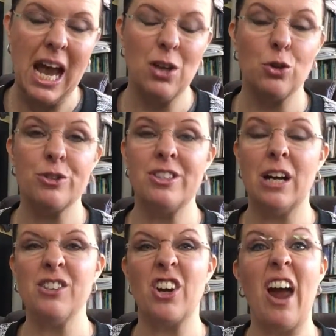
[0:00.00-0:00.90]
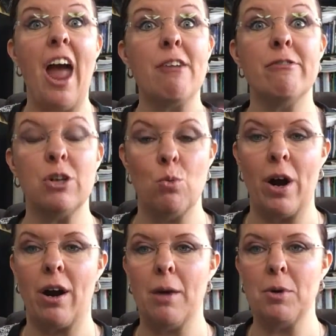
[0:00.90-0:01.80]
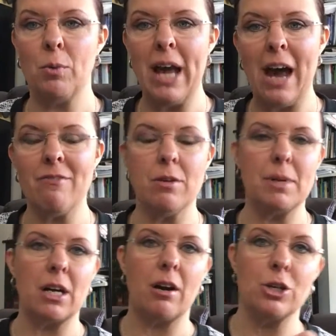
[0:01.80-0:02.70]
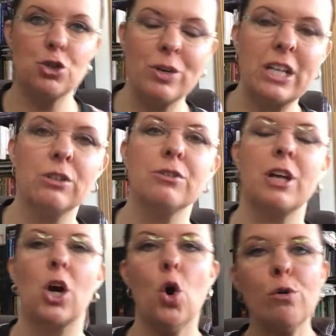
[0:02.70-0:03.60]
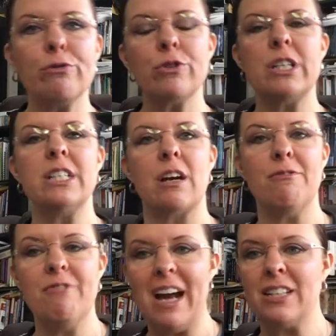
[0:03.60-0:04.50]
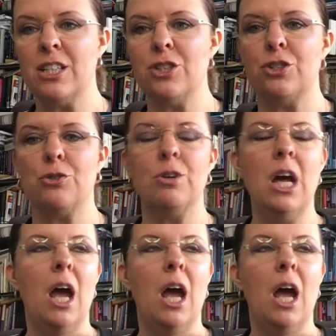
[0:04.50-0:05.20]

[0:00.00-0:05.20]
And those cells are everywhere. I mean, we have them in our adrenals, our ovaries, our fat tissue,